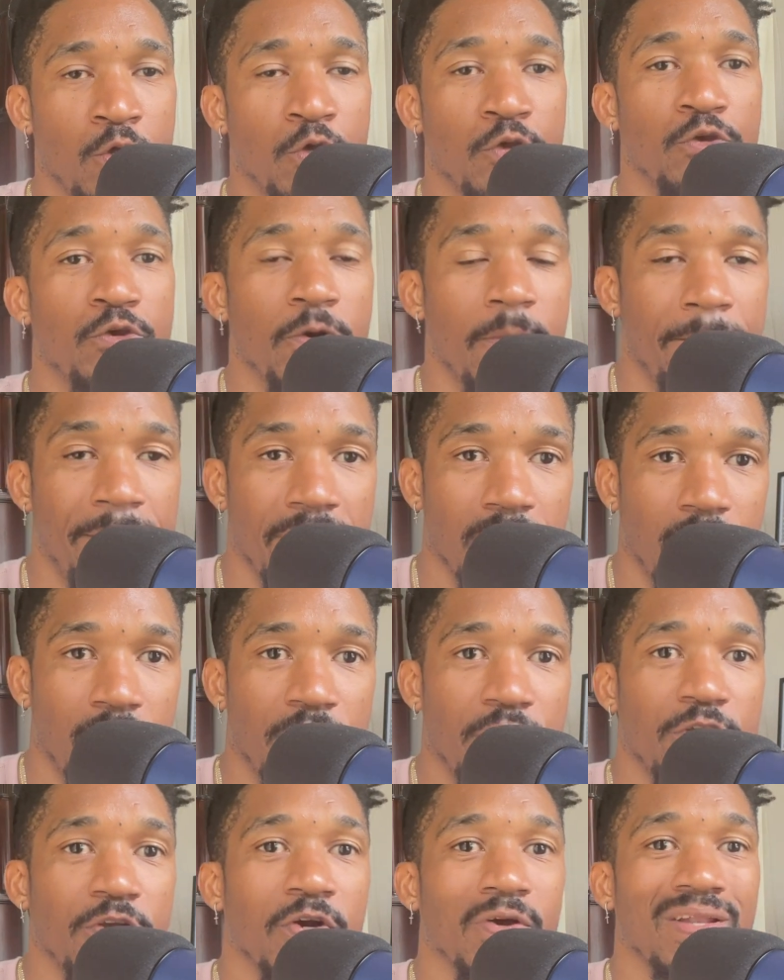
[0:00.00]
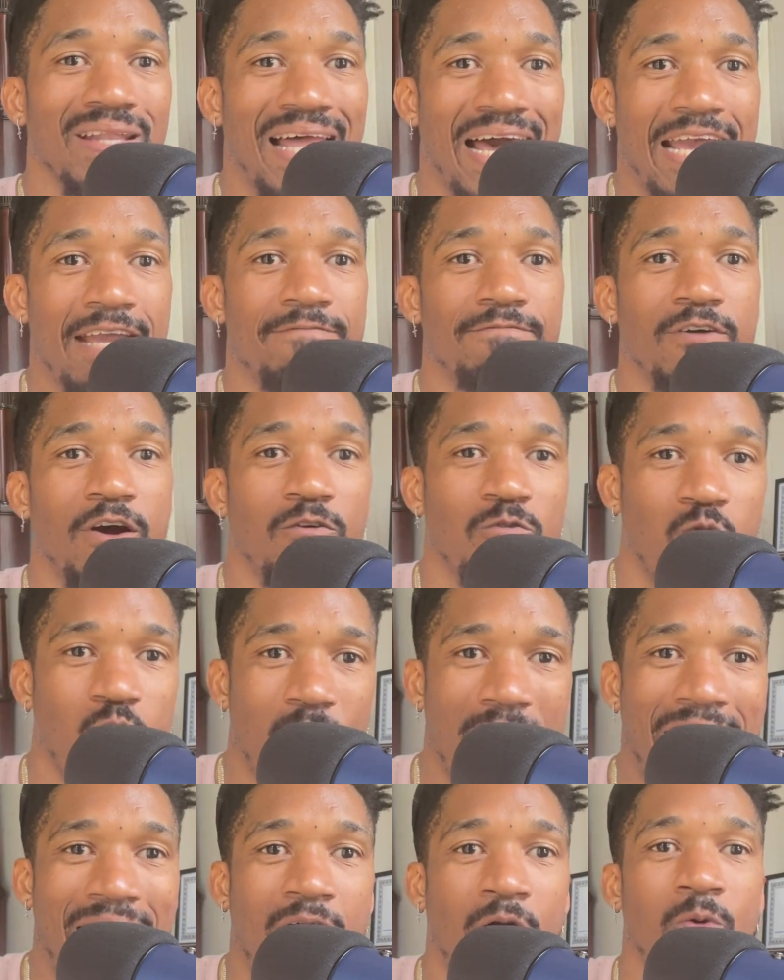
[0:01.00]
you're building your life
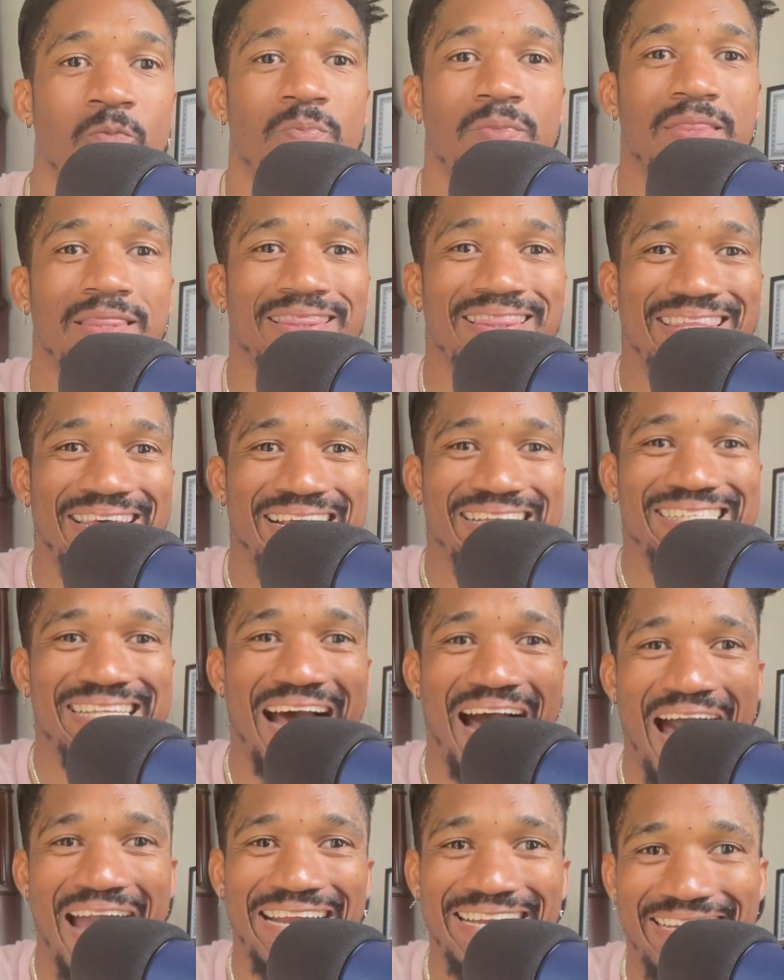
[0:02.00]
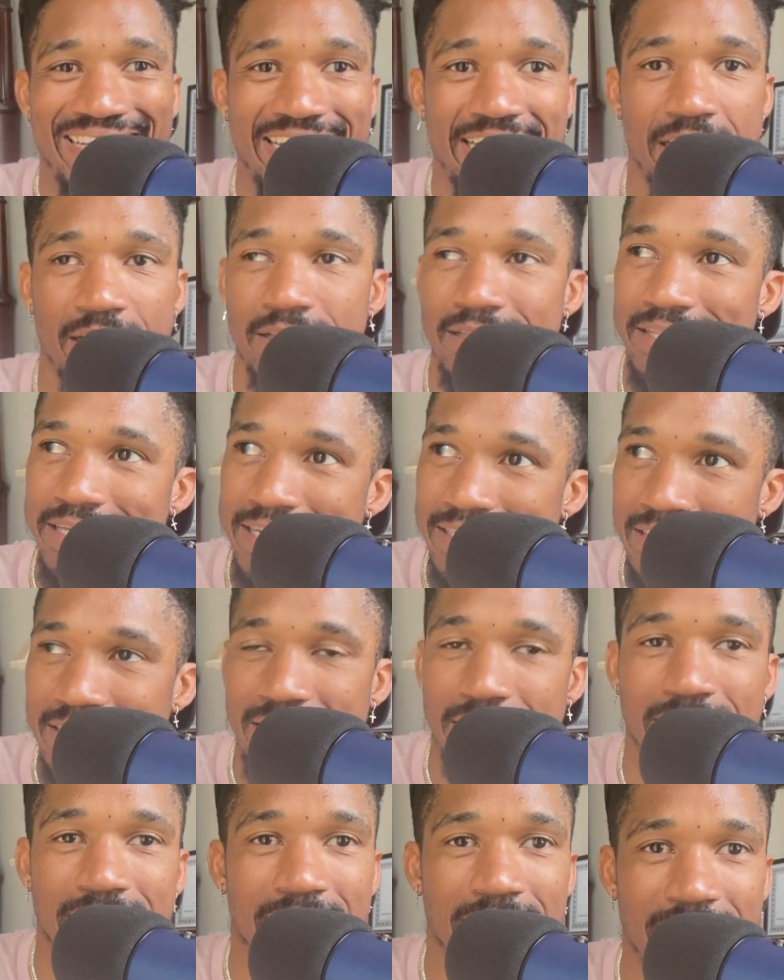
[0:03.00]
around this idea,
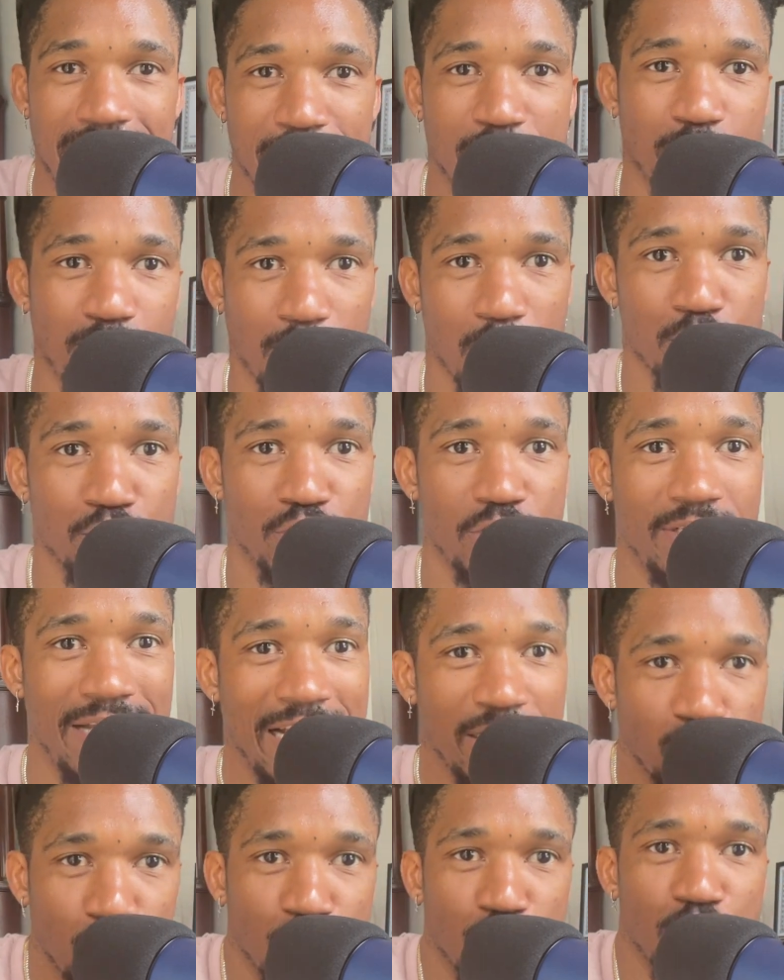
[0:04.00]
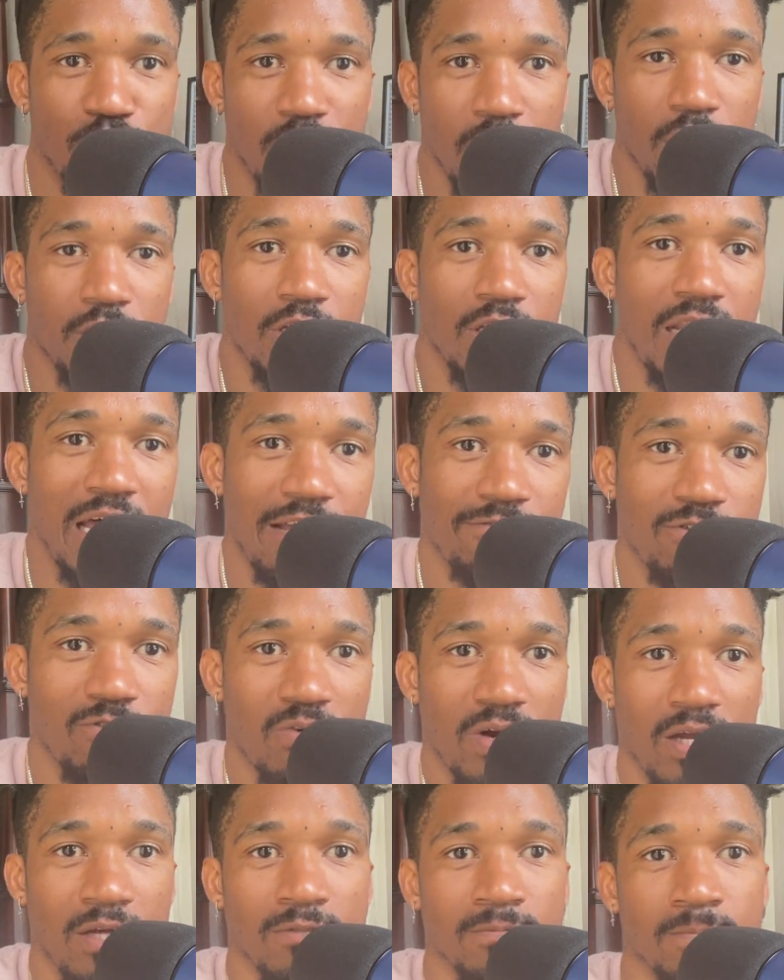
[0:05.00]
this person. That's what you're dealing your life
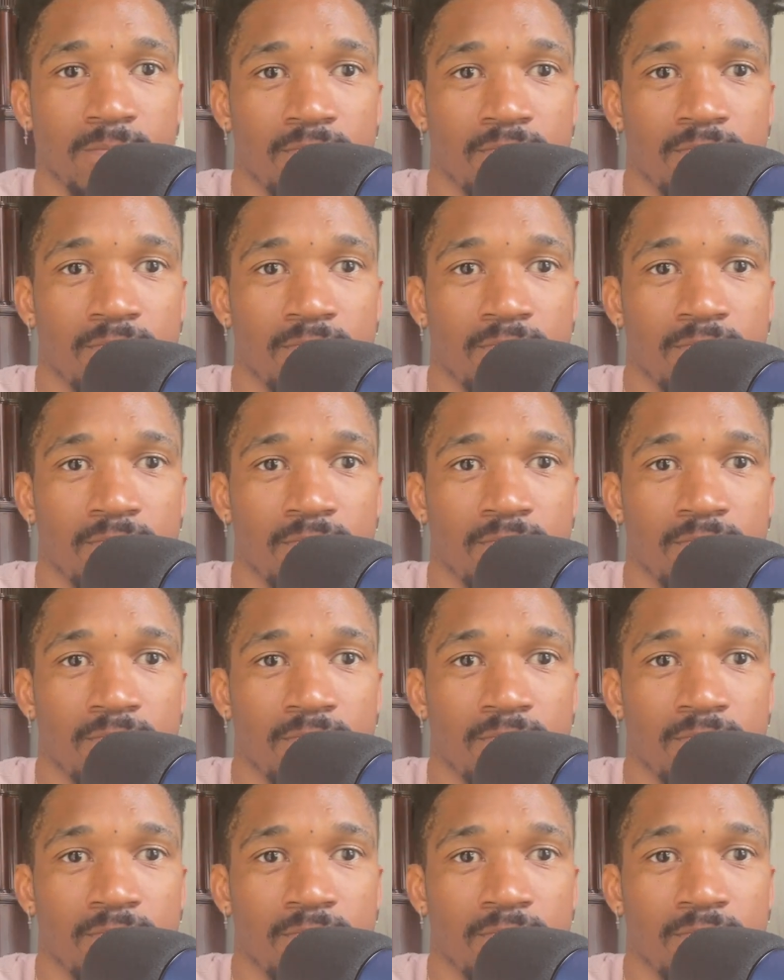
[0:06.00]
around.